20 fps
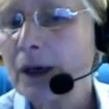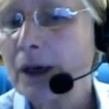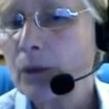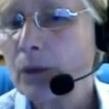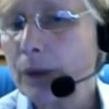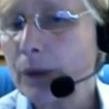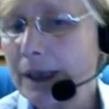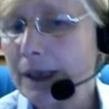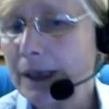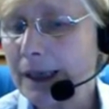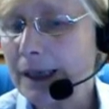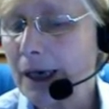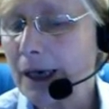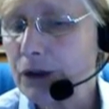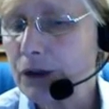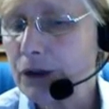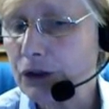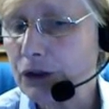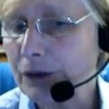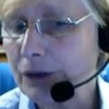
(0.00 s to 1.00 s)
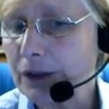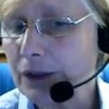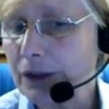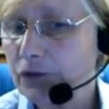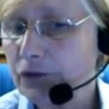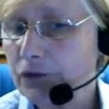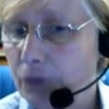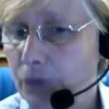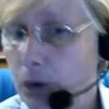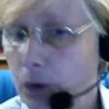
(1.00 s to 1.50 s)
We, during the
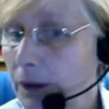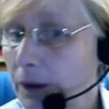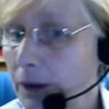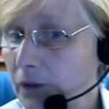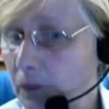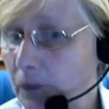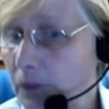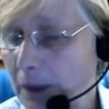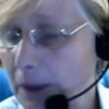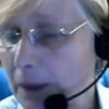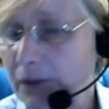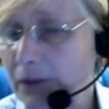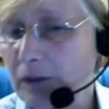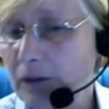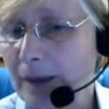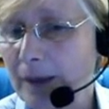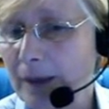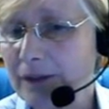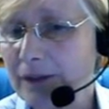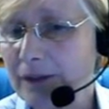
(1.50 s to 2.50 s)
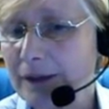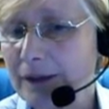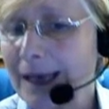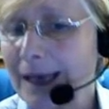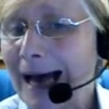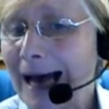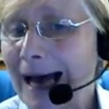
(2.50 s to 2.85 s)
fall and spring semester,